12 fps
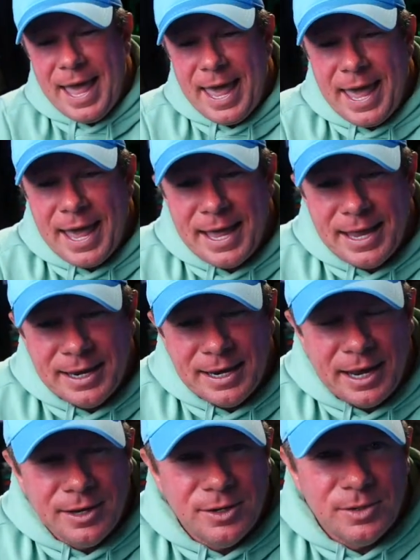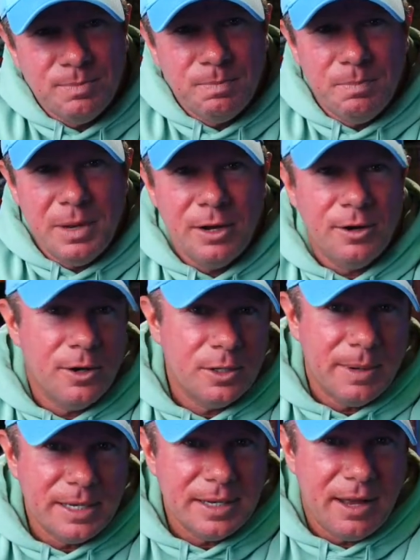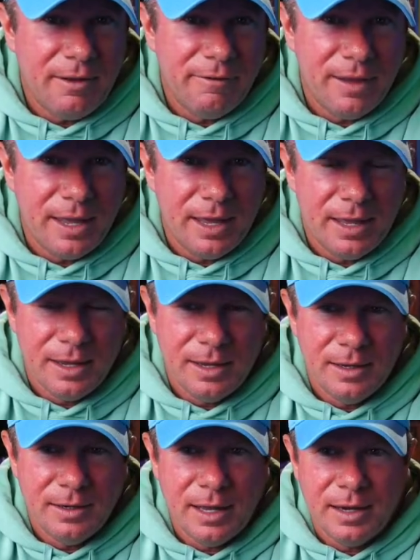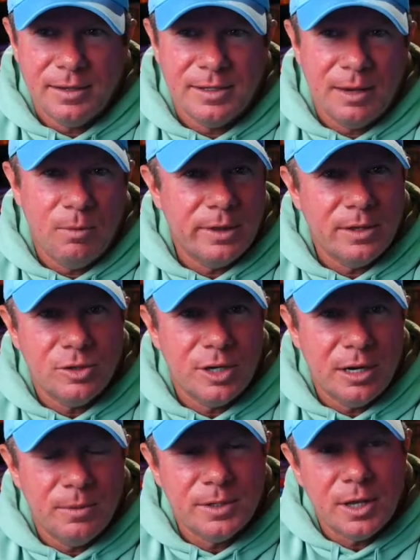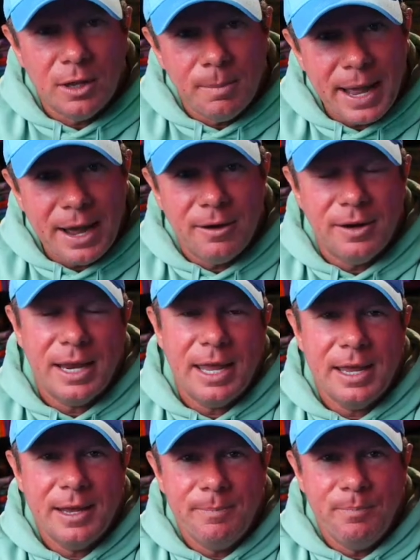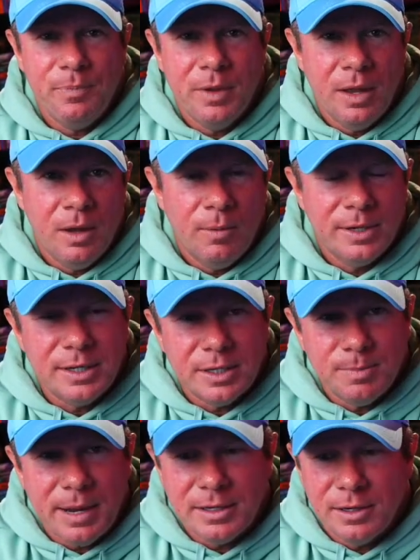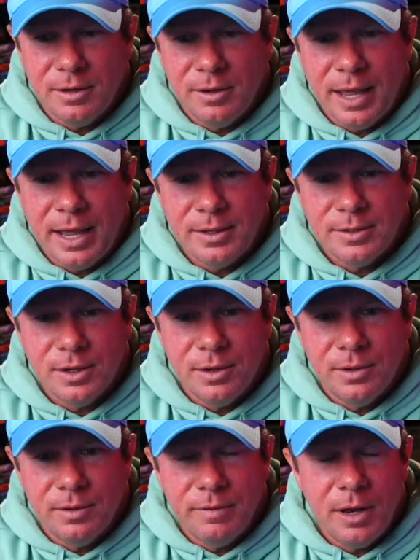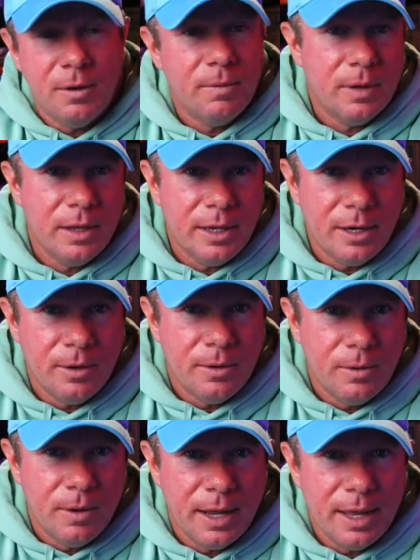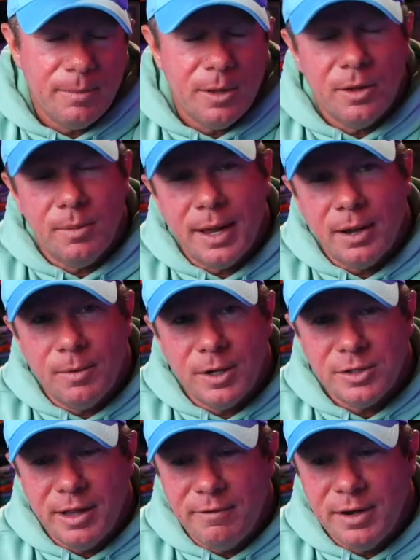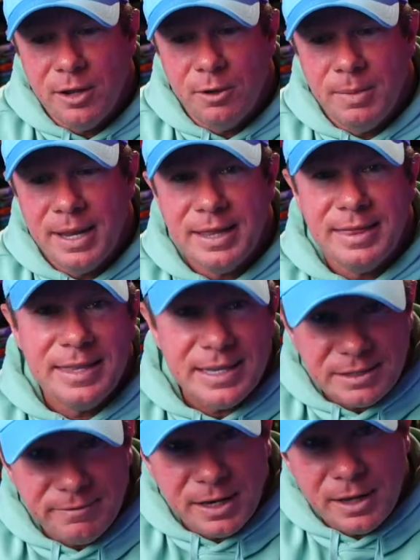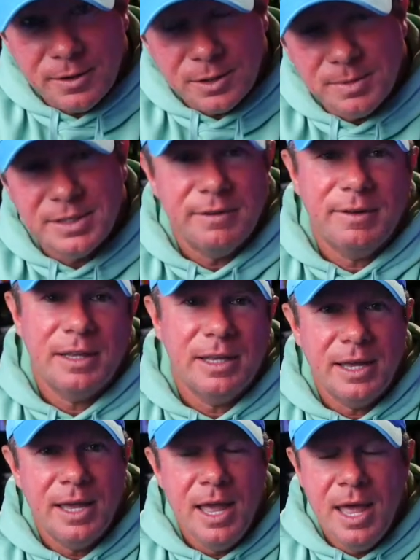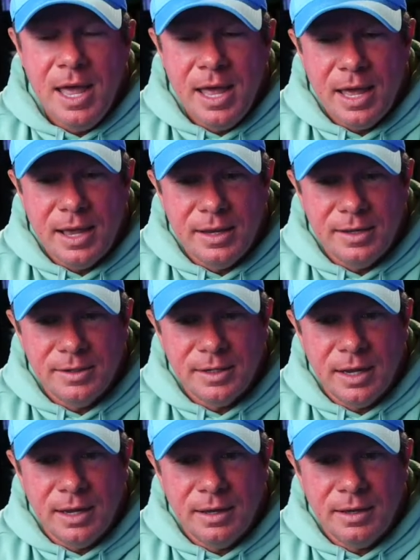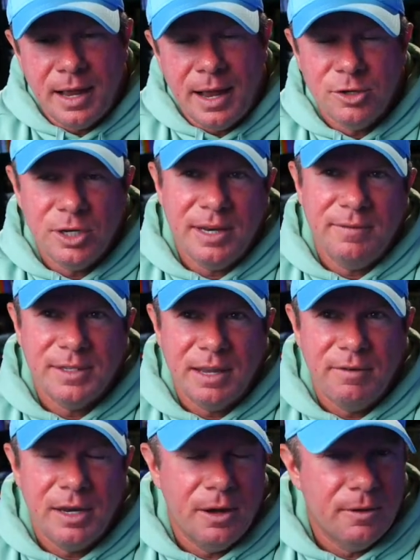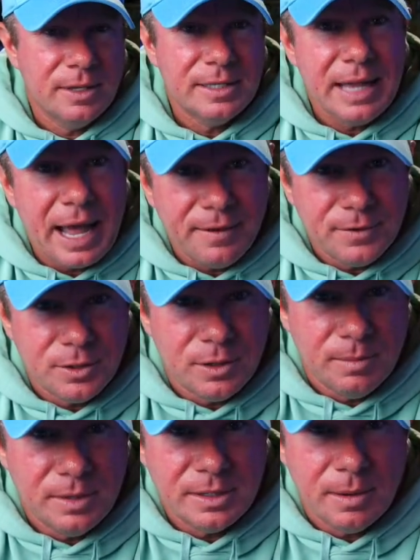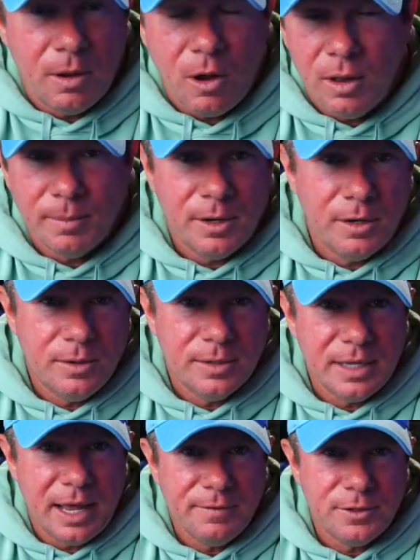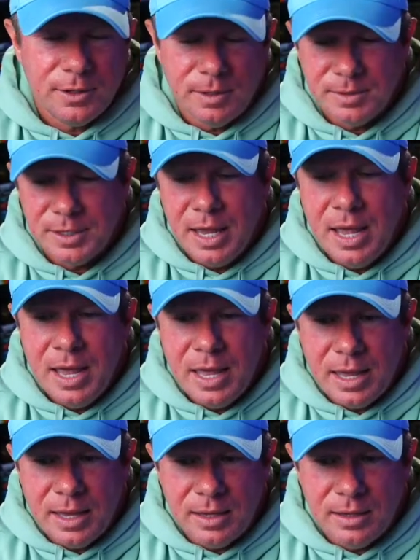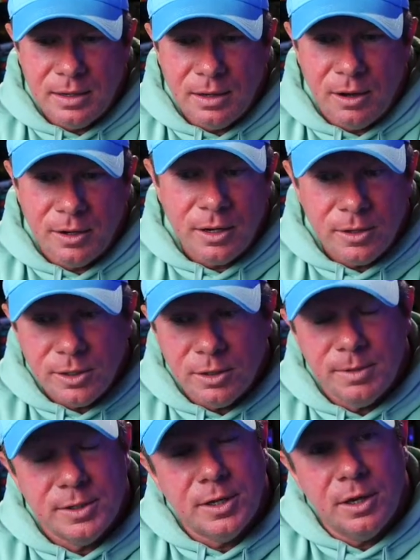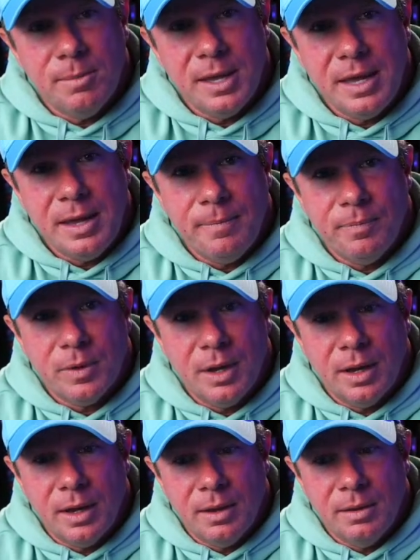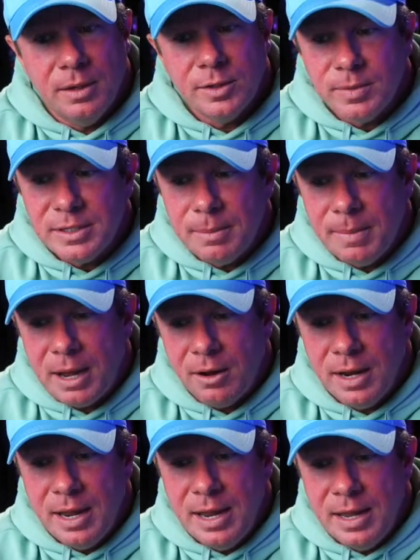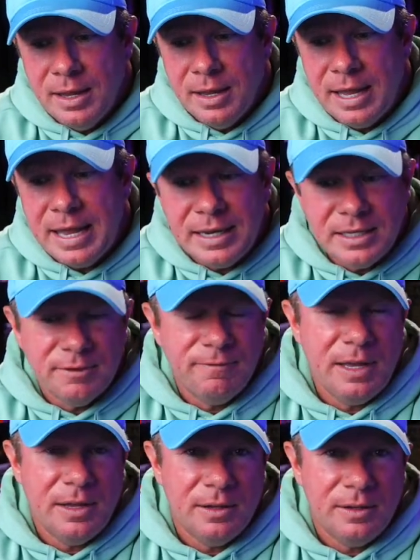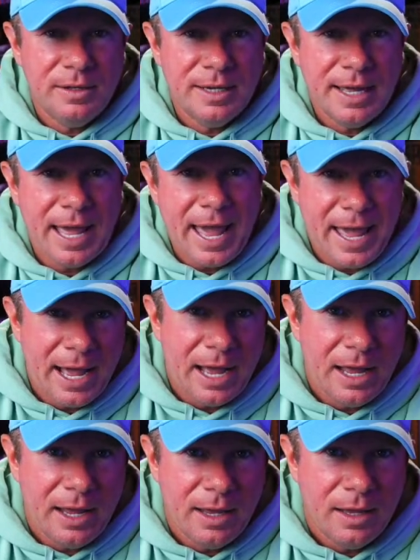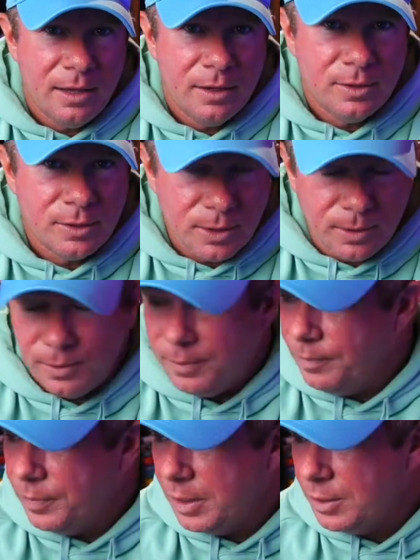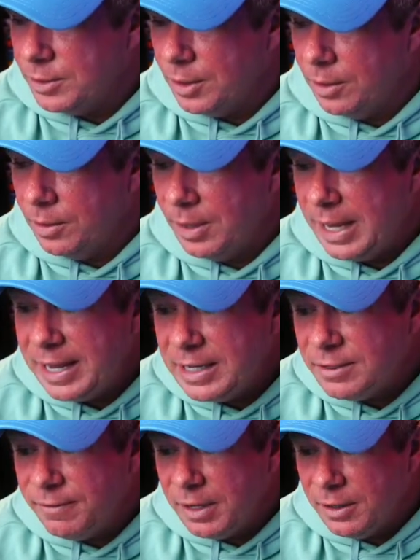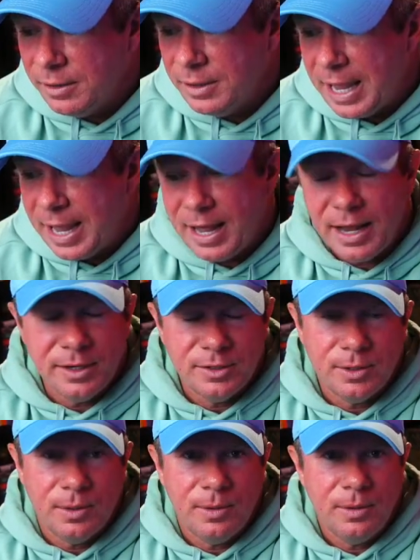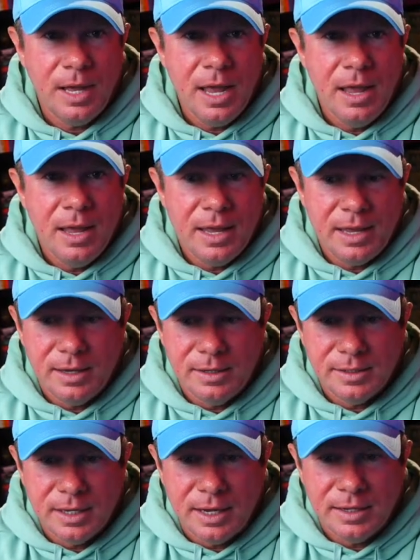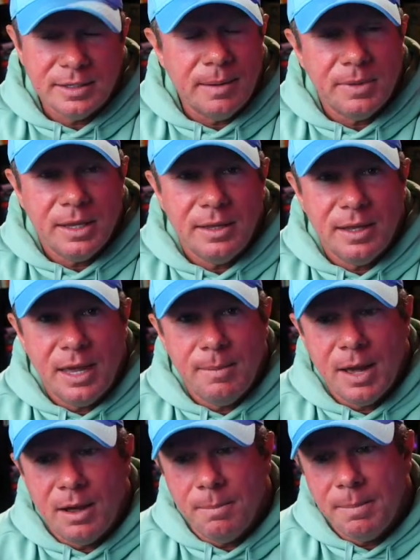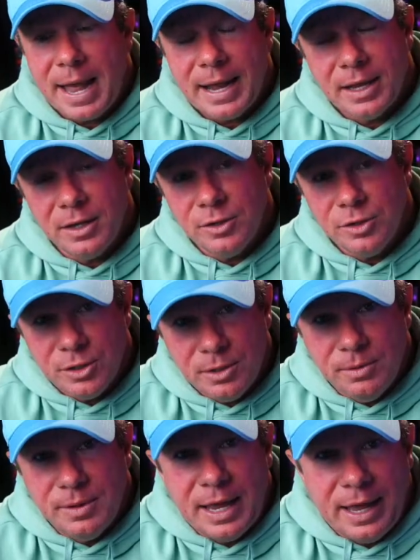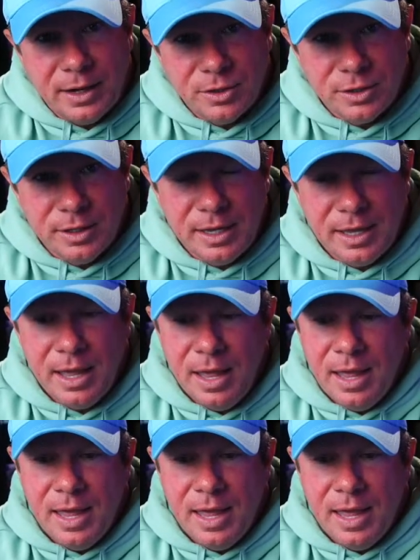And I just introduced myself and kind of said what this channel was all about and what to expect and all that. So if you don't really know who I am, you can go back and watch that video. But this video specifically is, I shouldn't even say video, this live stream, because all I'm going to do is live streams on YouTube is going to be, this one's about Higgsfield AI Soul. So Higgsfield AI Soul is something that came out back in June, actually.